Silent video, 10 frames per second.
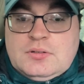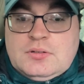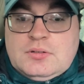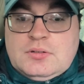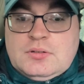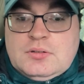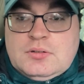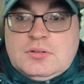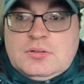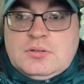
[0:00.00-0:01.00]

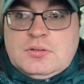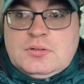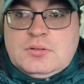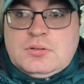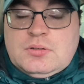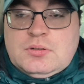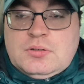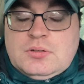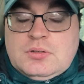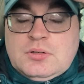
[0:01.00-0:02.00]
Nothing is said.